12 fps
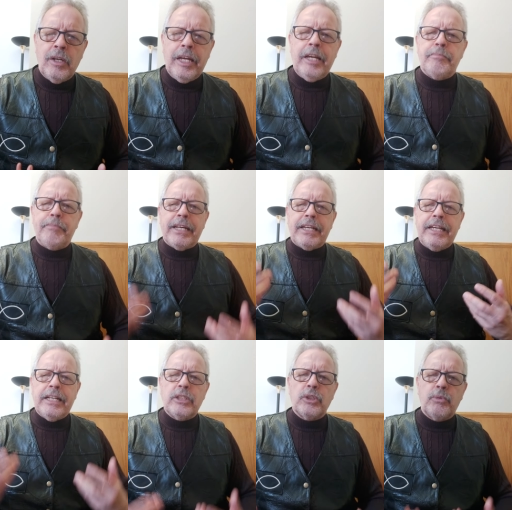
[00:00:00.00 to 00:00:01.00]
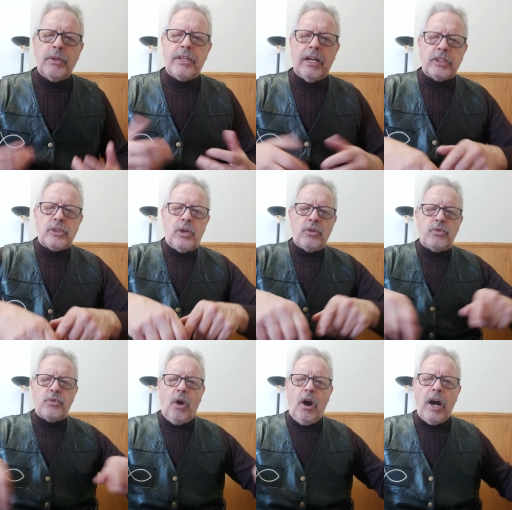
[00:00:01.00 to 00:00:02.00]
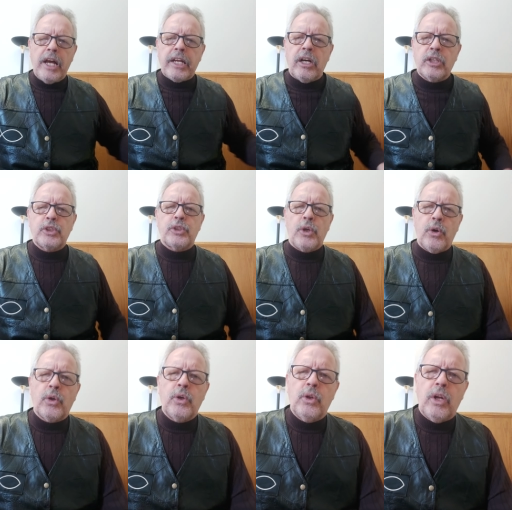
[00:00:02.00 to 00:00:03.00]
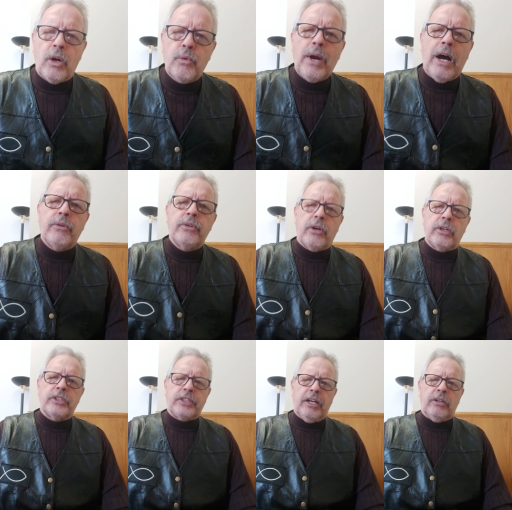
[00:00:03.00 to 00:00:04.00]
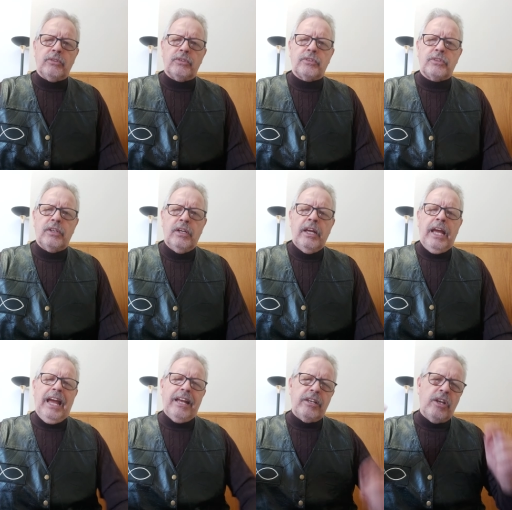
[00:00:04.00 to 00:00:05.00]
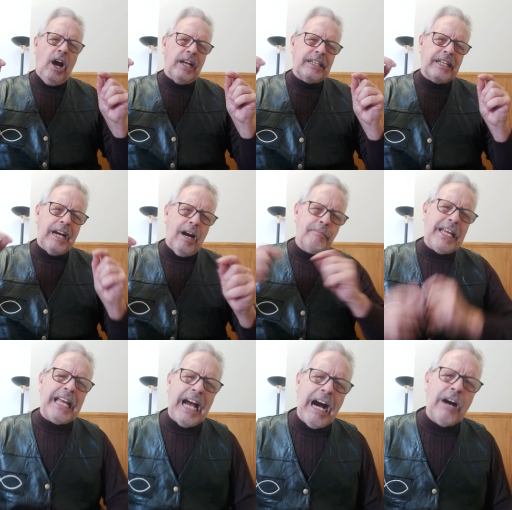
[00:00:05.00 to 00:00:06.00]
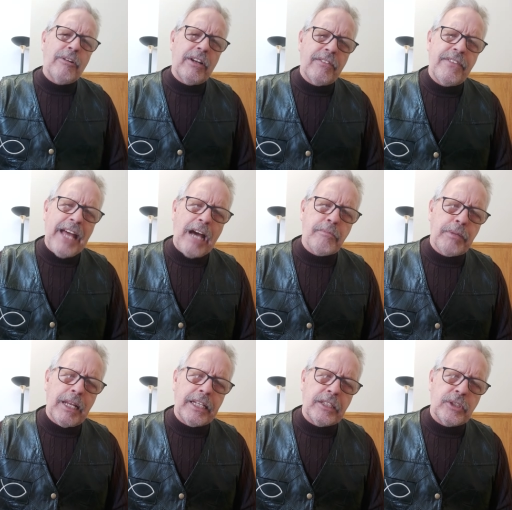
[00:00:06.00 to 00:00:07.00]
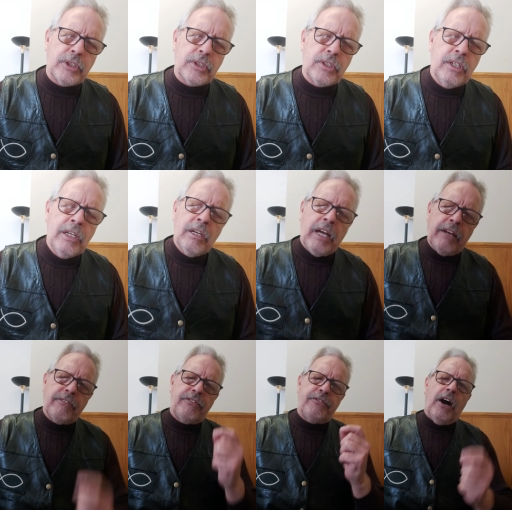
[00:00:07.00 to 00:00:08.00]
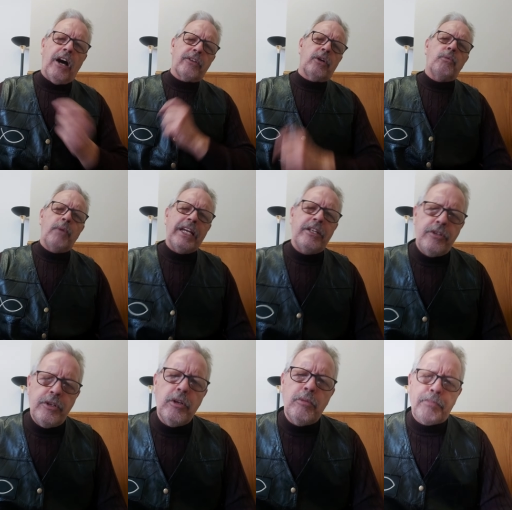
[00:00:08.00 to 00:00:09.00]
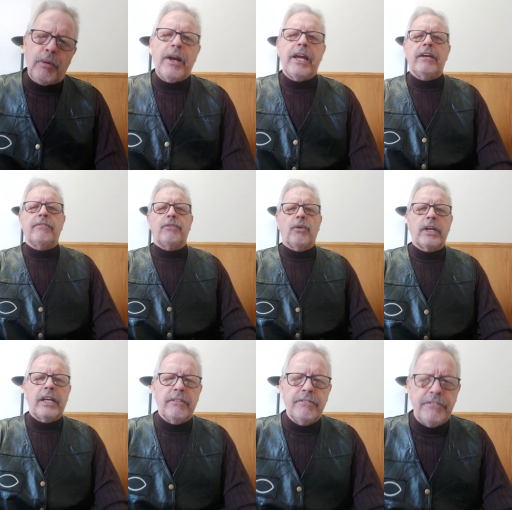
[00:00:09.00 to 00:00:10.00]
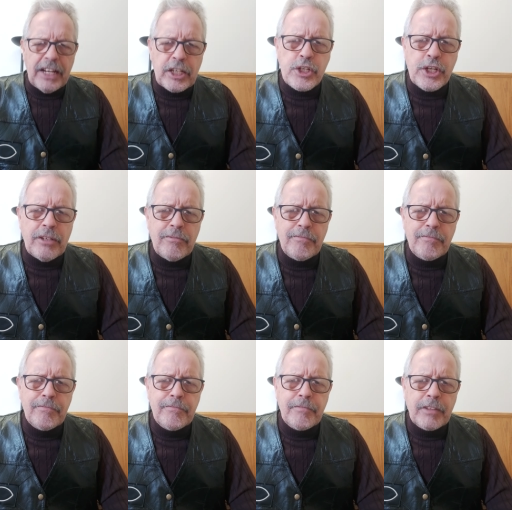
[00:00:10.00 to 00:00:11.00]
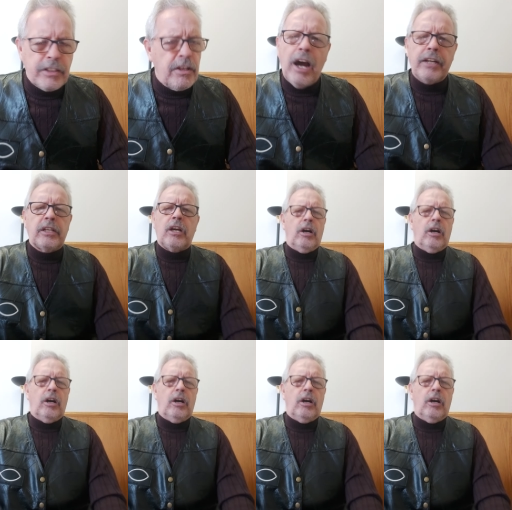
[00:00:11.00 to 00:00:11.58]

It begins with us drawing a circle around ourselves and not coming out of that place. And Father, we do pray for conviction, not